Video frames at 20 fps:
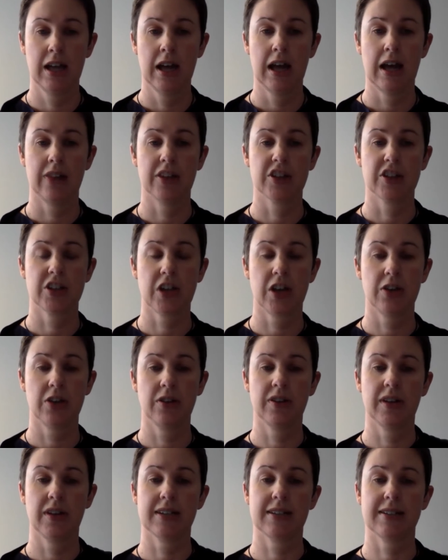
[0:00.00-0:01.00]
and the tone
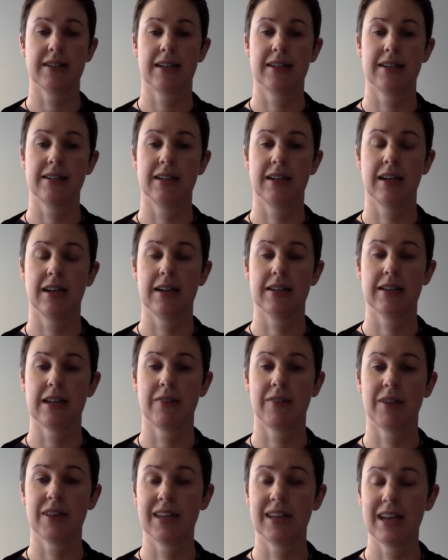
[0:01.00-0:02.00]
that they're setting is
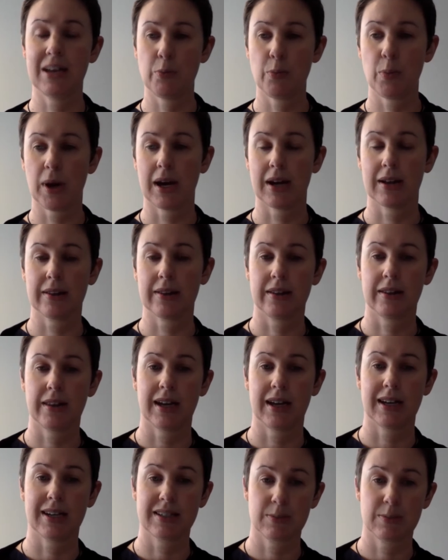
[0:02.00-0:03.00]
having the impact that they
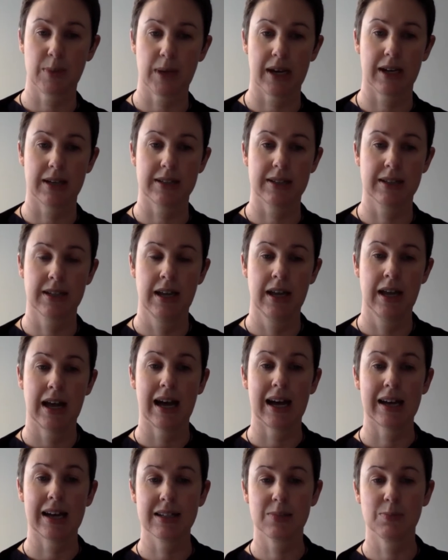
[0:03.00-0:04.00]
expect
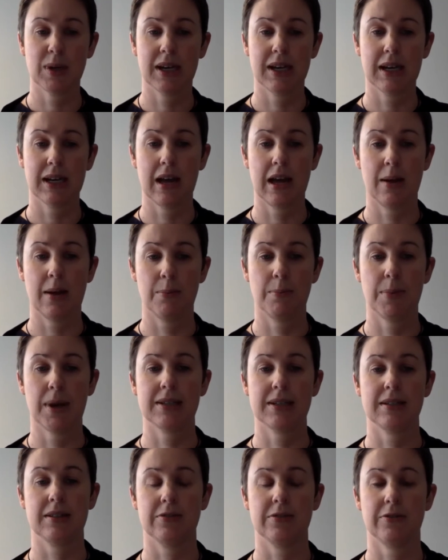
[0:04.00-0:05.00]
and is being
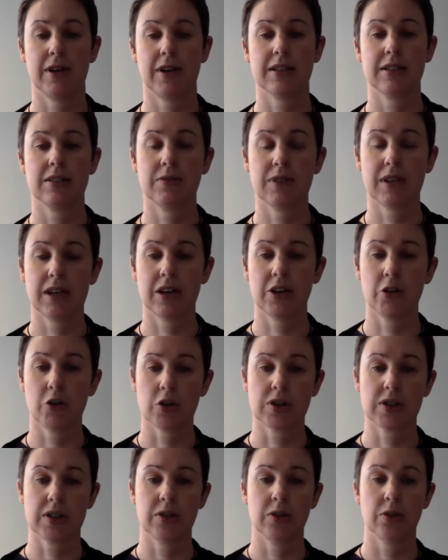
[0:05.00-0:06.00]
embedded effectively
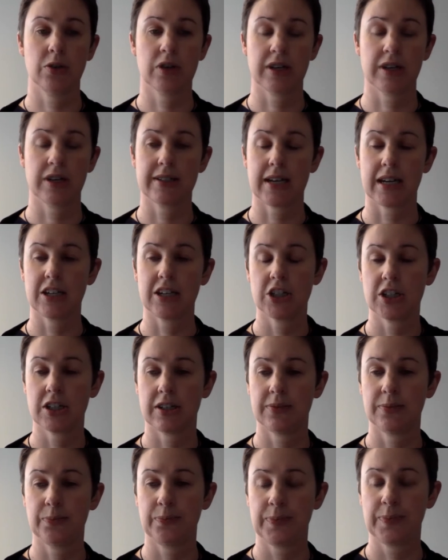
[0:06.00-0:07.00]
across the
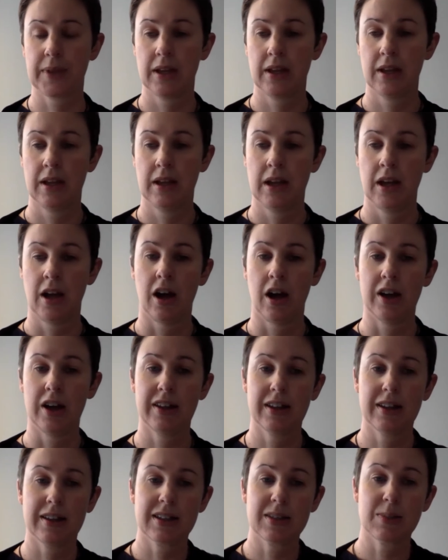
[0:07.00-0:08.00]
organisation. I
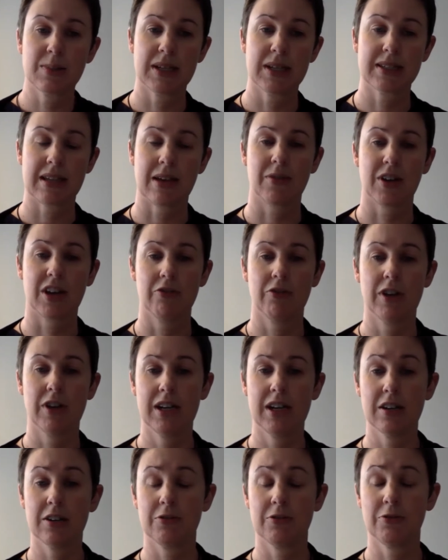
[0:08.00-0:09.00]
think this means having a
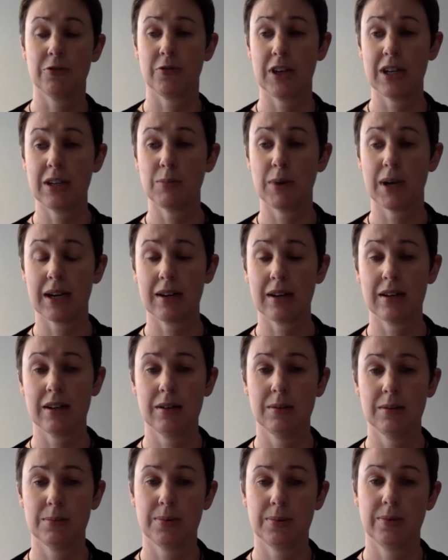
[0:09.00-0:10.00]
really good feedback
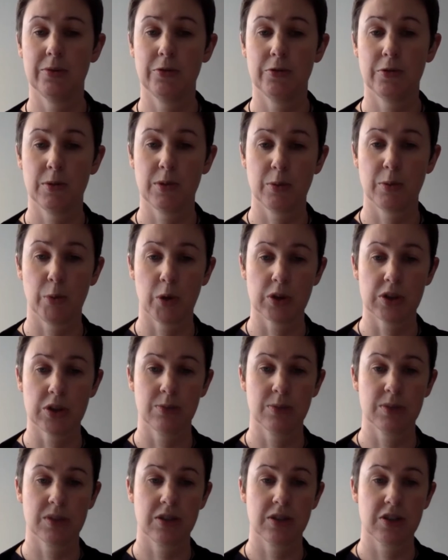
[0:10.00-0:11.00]
loop from the
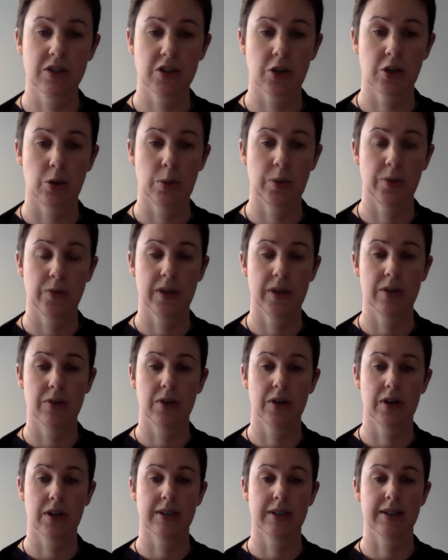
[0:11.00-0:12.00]
bottom to the top of the
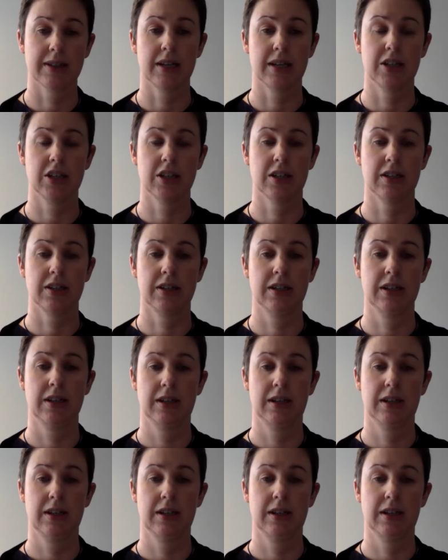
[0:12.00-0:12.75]
organisation.